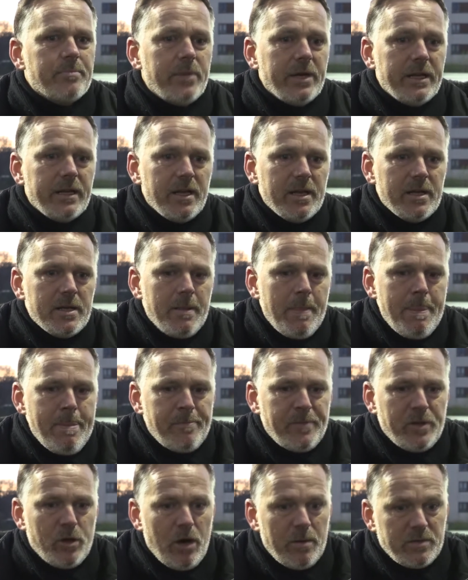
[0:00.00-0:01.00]
But,
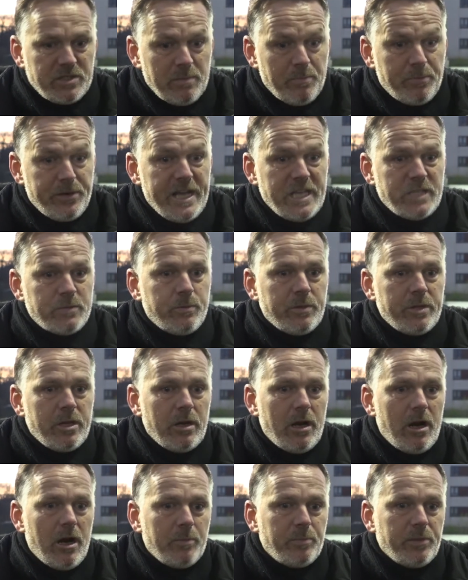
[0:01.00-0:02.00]
I was impressed with
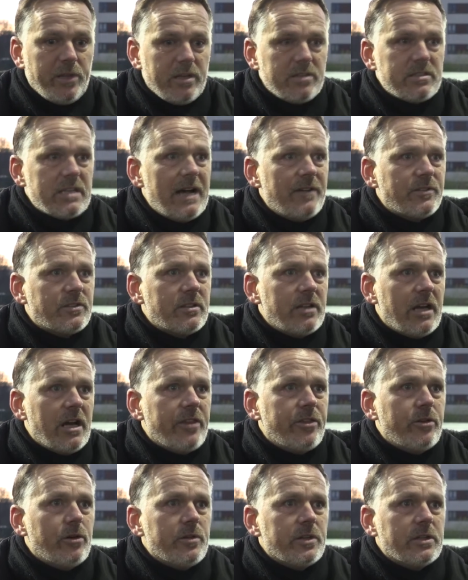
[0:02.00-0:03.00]
our players after that. I
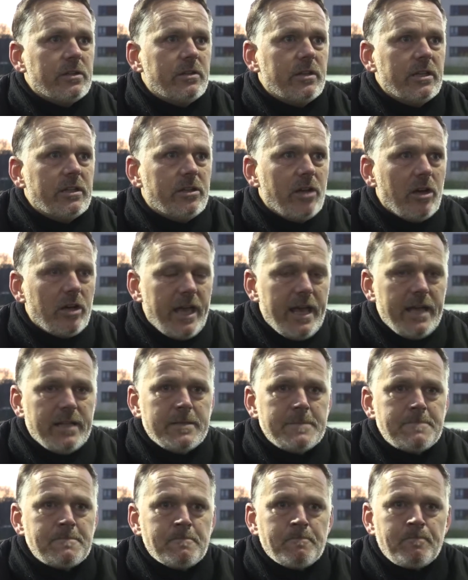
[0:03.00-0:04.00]
thought they dug
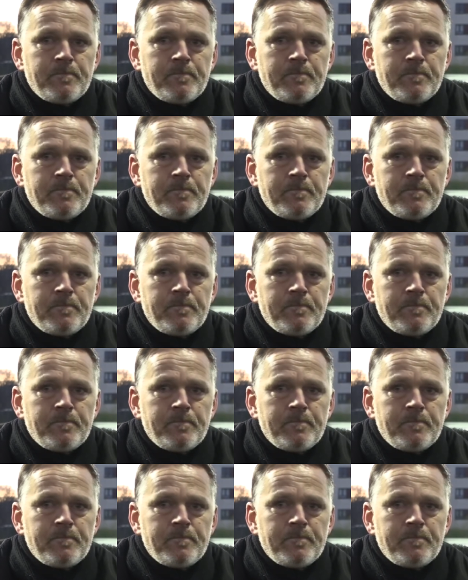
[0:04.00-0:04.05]
in.